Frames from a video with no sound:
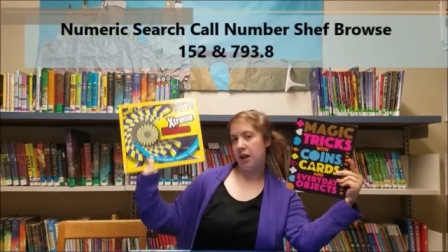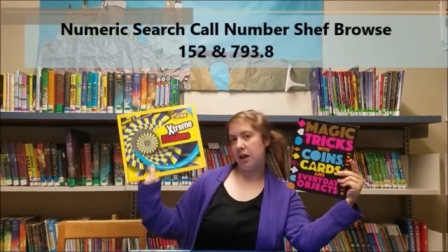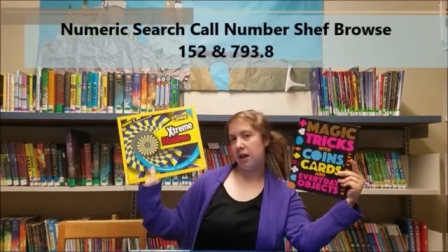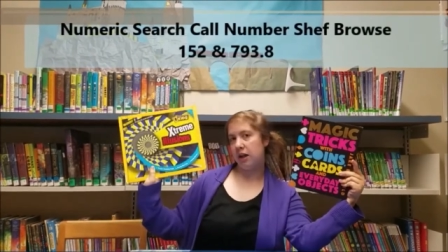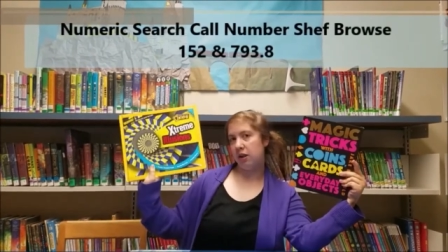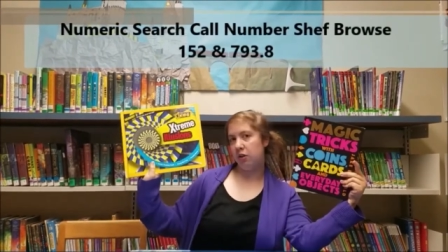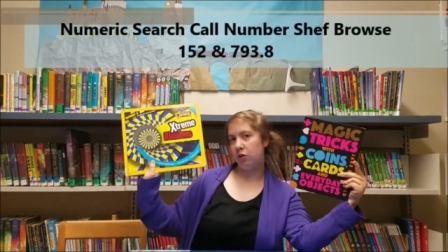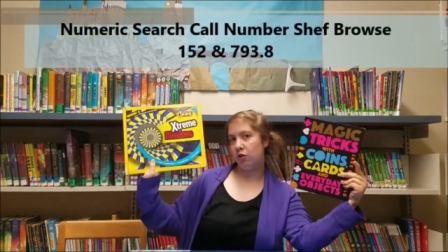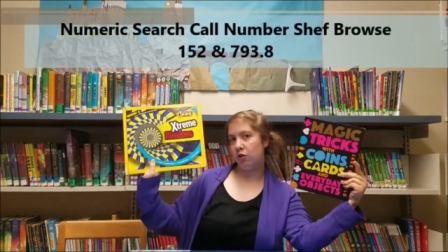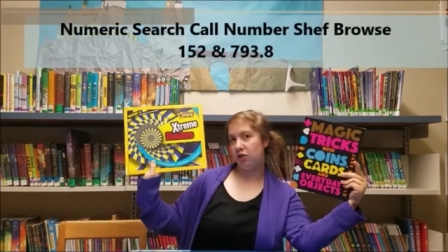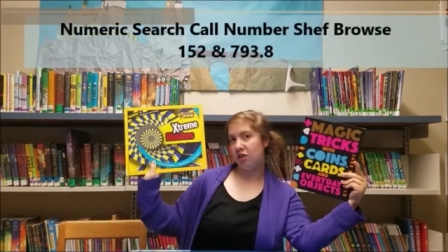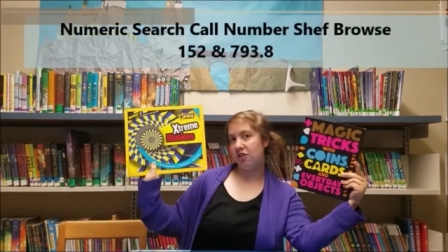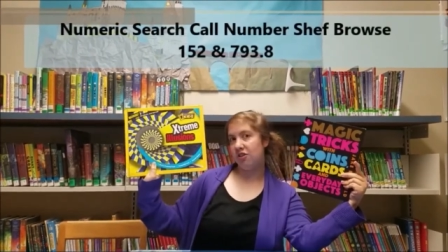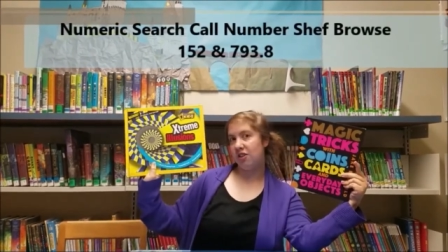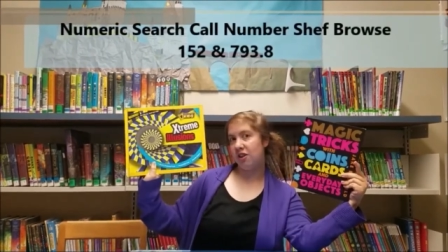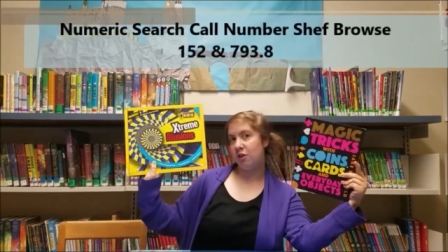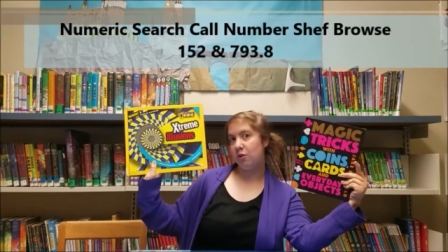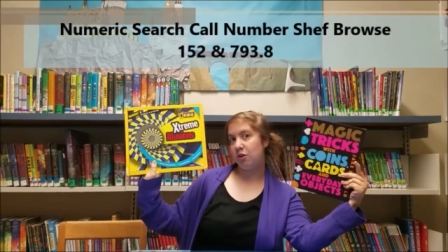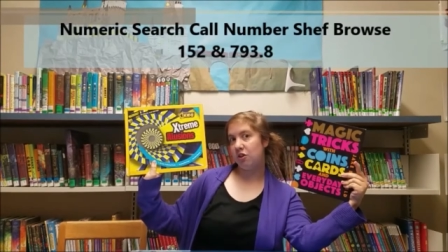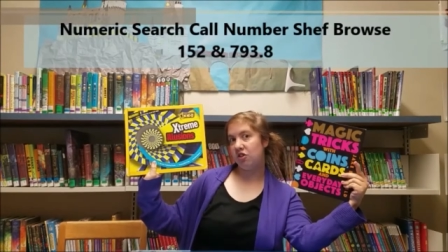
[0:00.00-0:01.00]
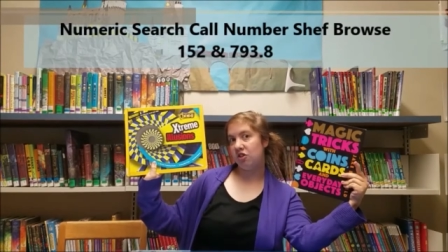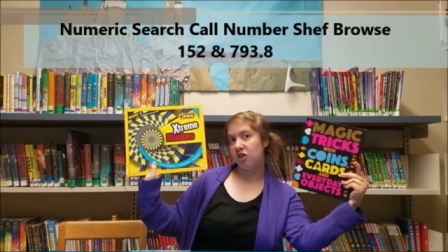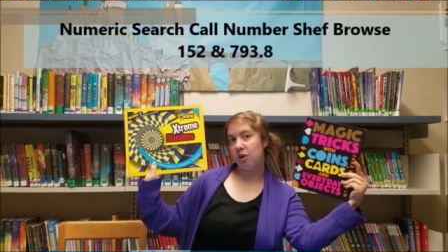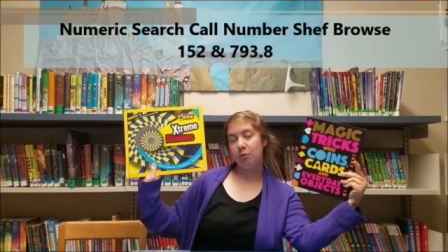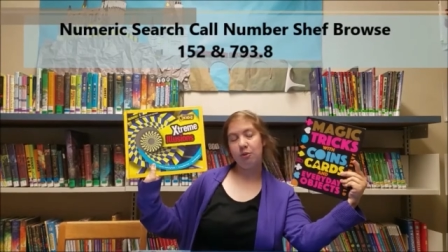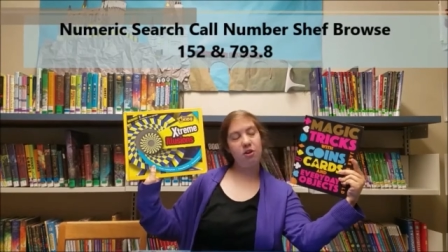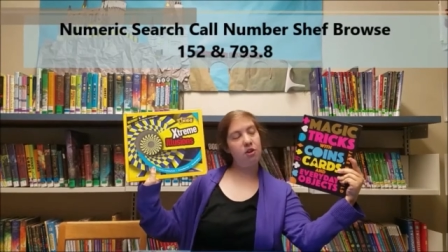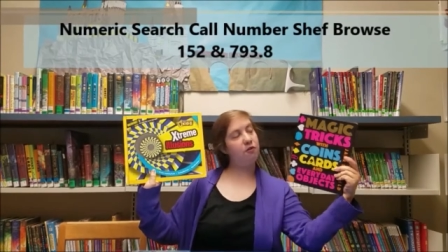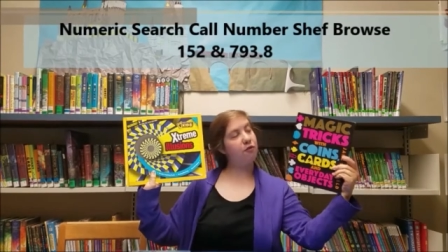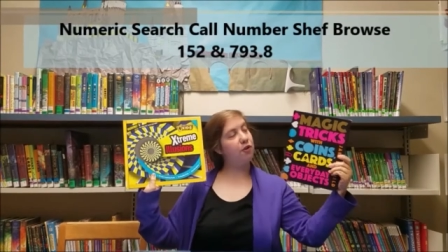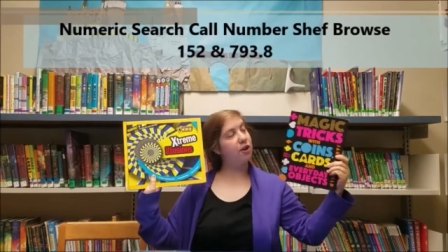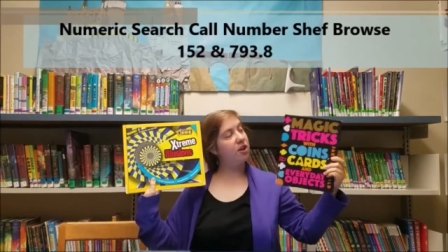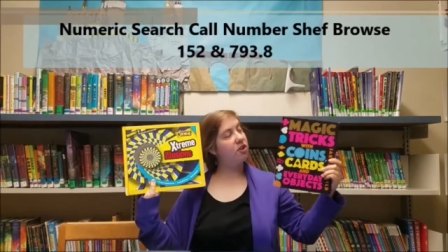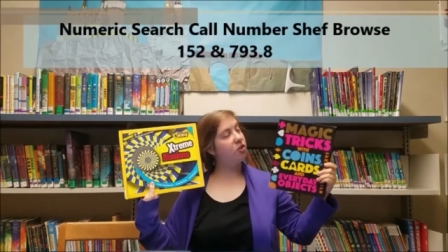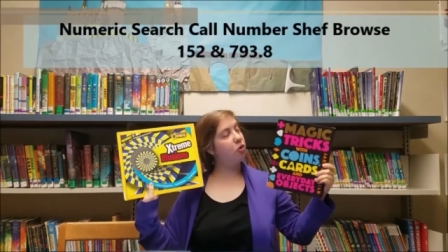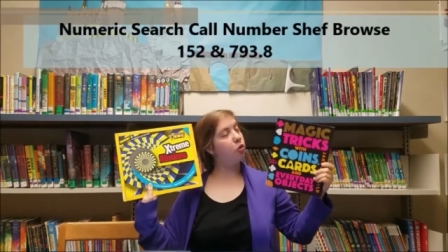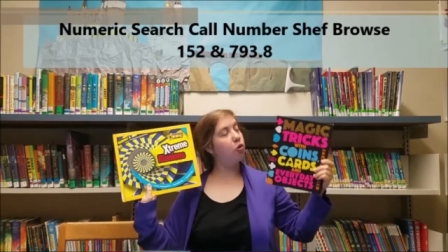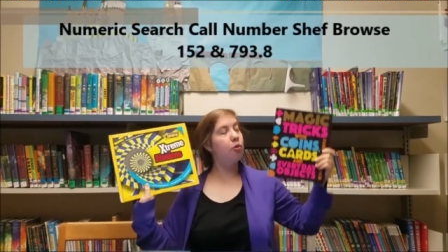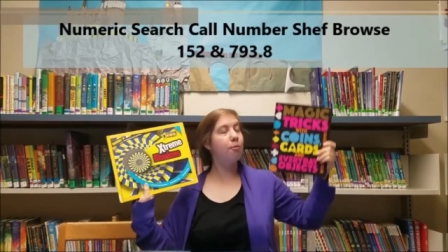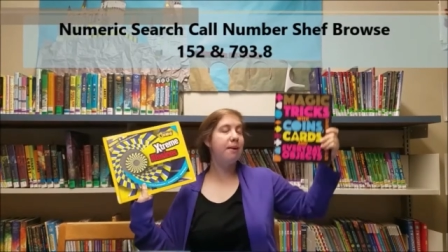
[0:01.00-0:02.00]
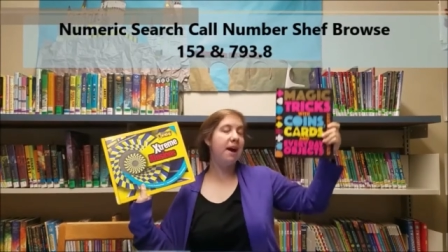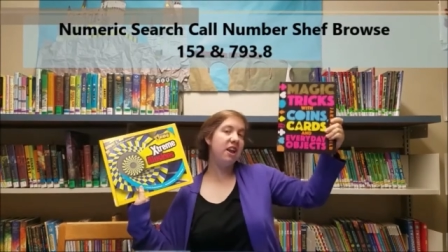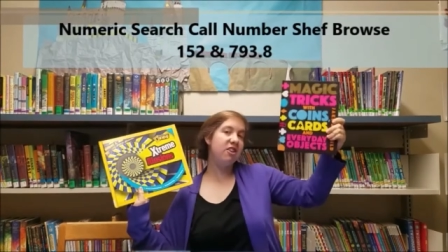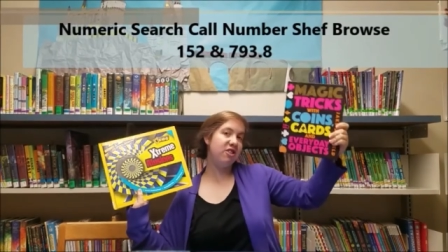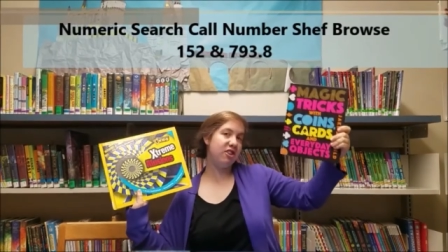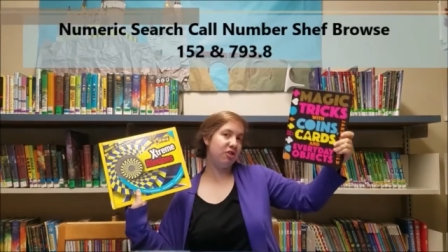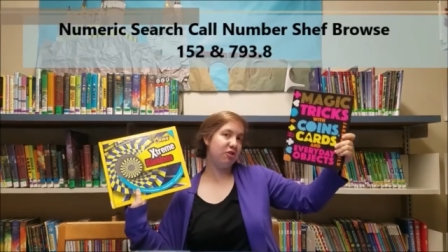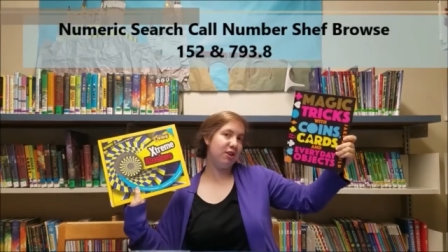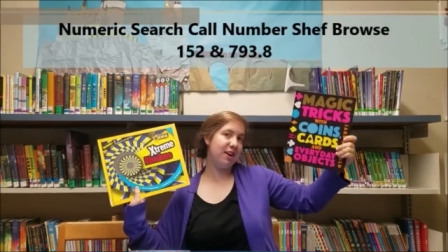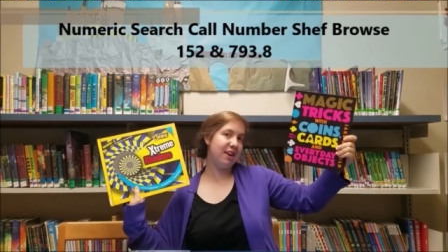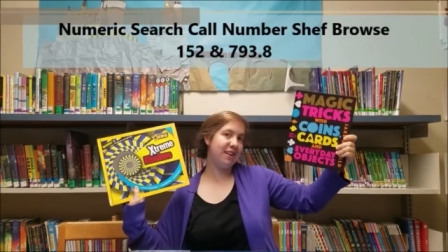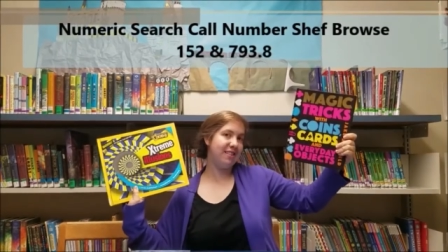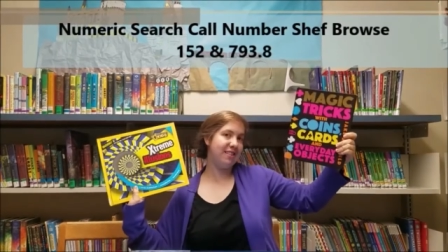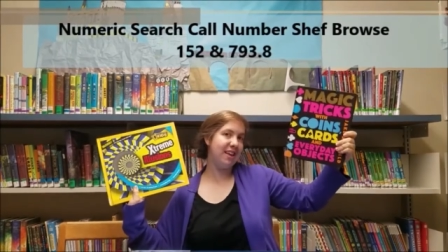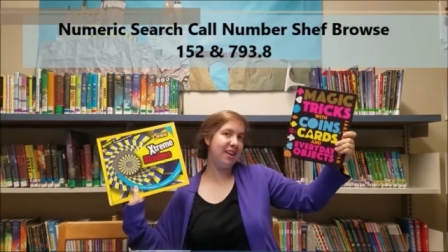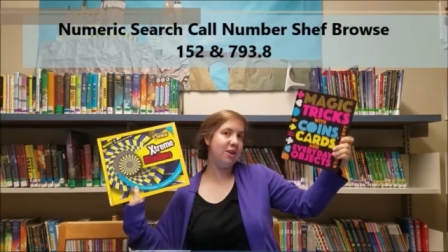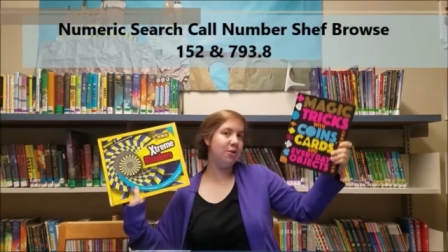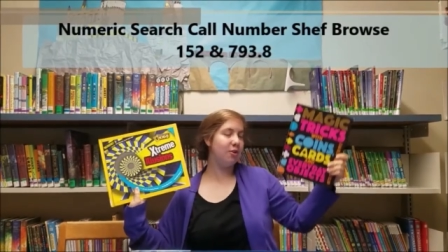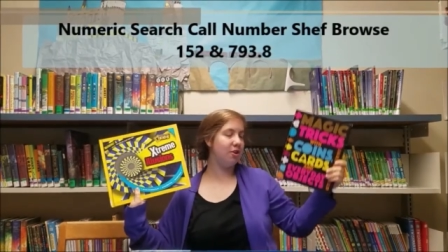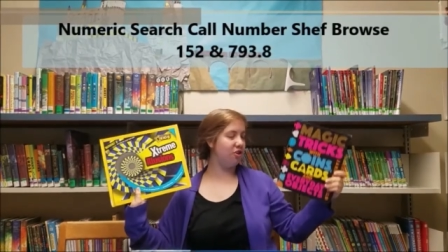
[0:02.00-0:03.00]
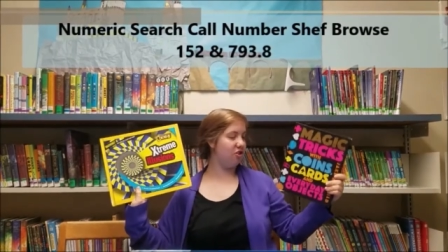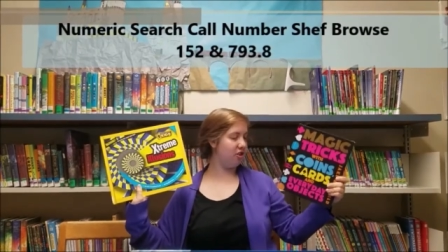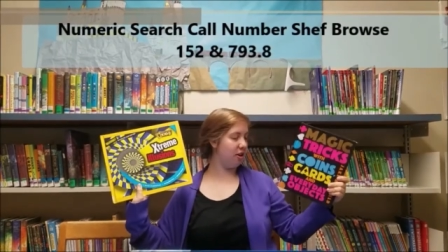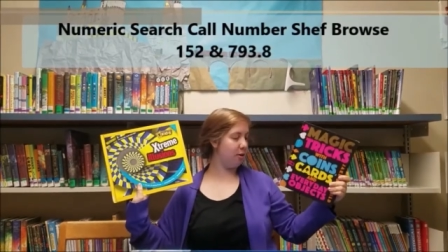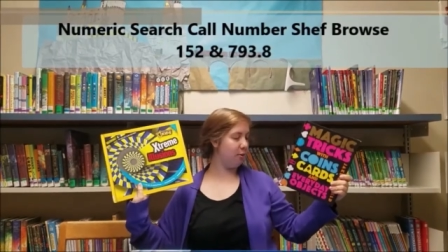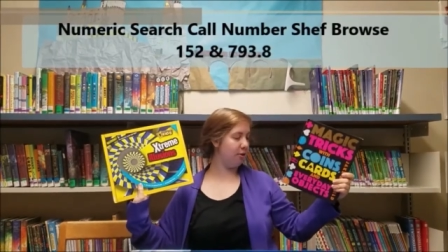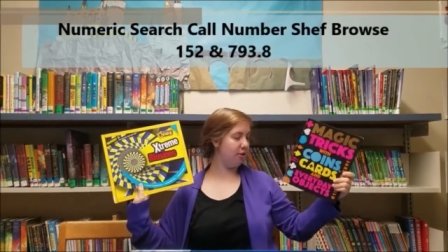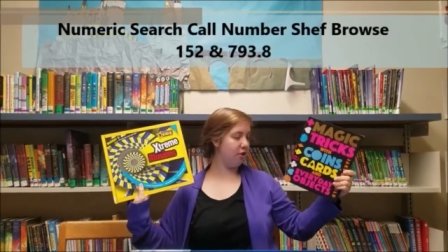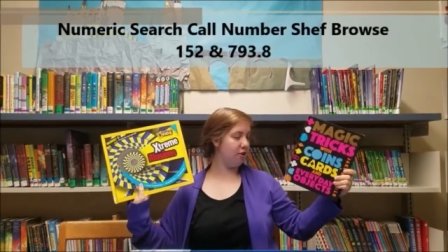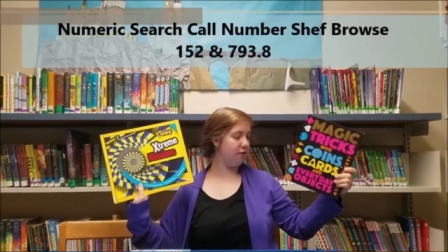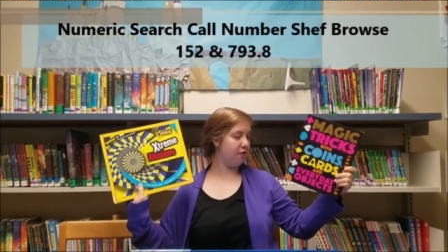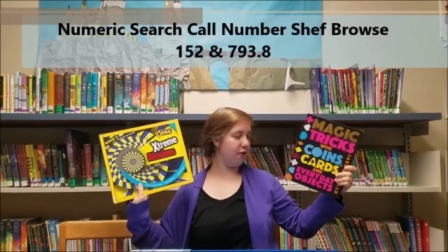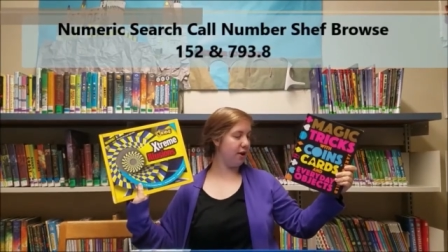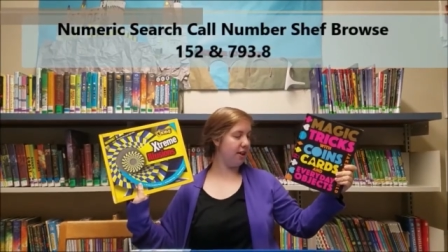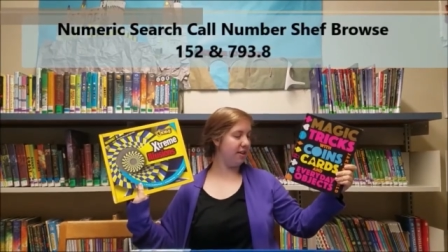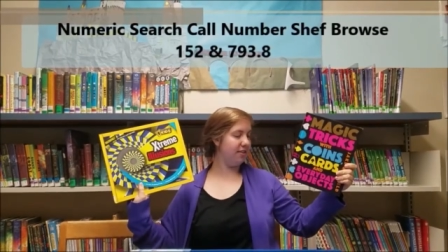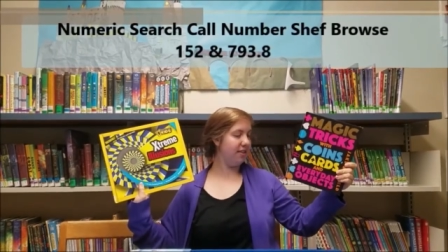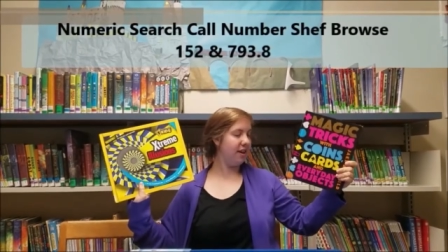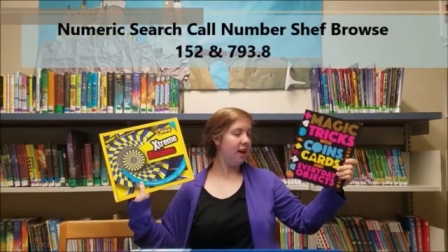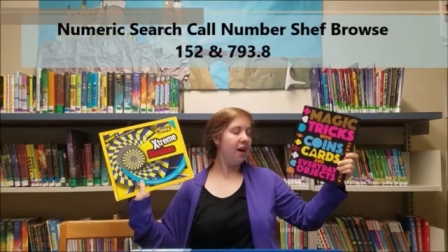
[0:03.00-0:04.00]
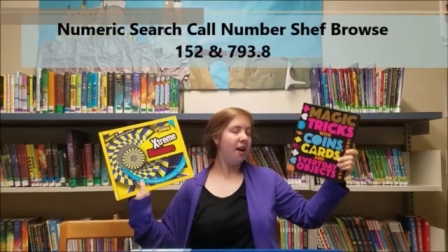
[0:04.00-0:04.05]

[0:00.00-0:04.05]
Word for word: illusions that you can share with your friends or magic tricks that you could share with your friends